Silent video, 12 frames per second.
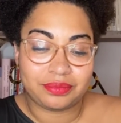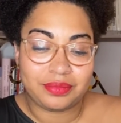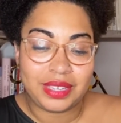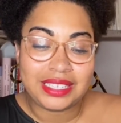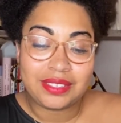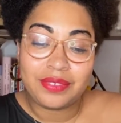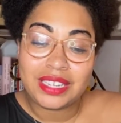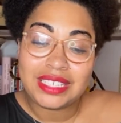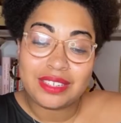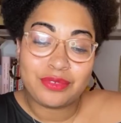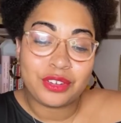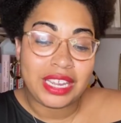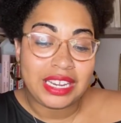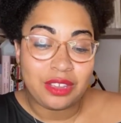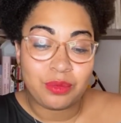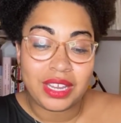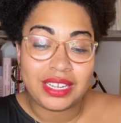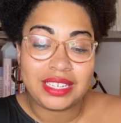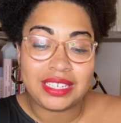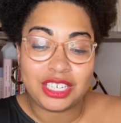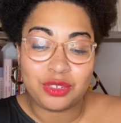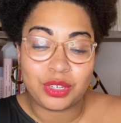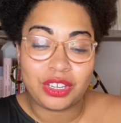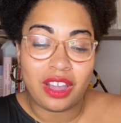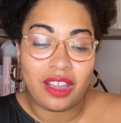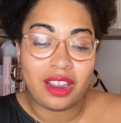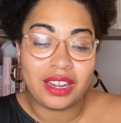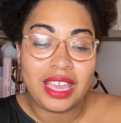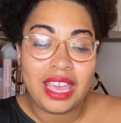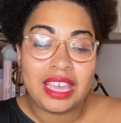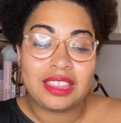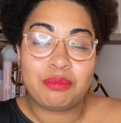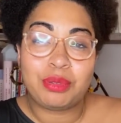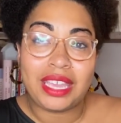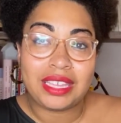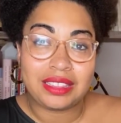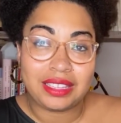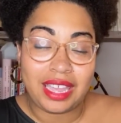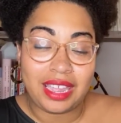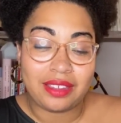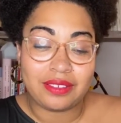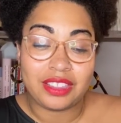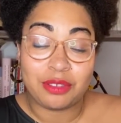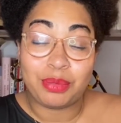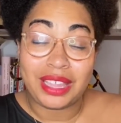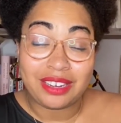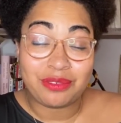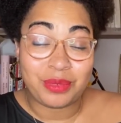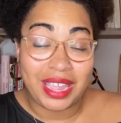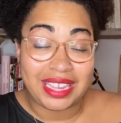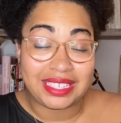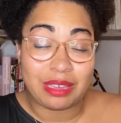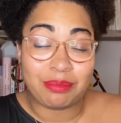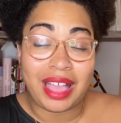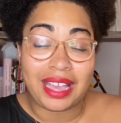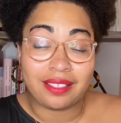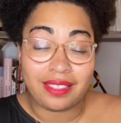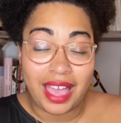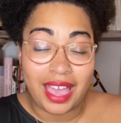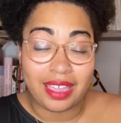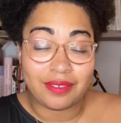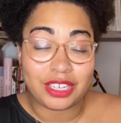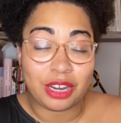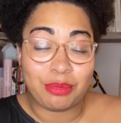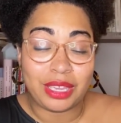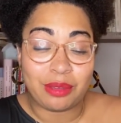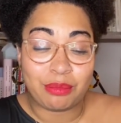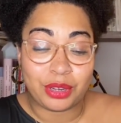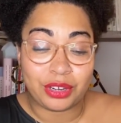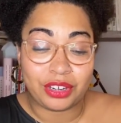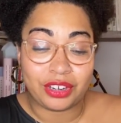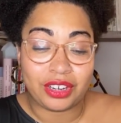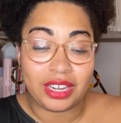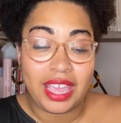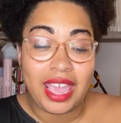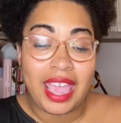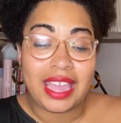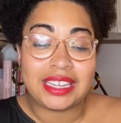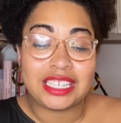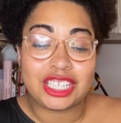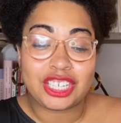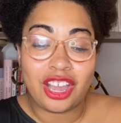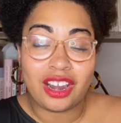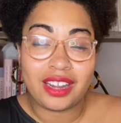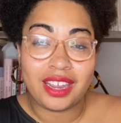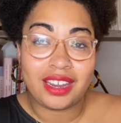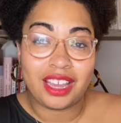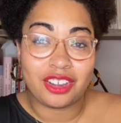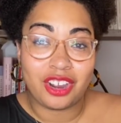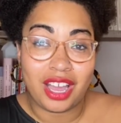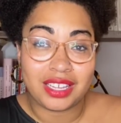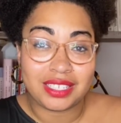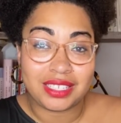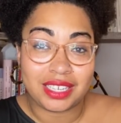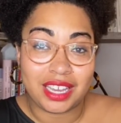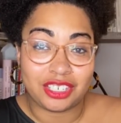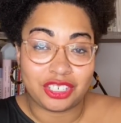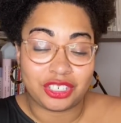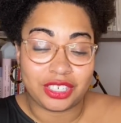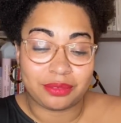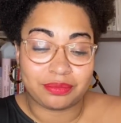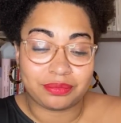It's offensive for anyone to disregard the blatant ways that Black lives are being murdered and discarded across the country.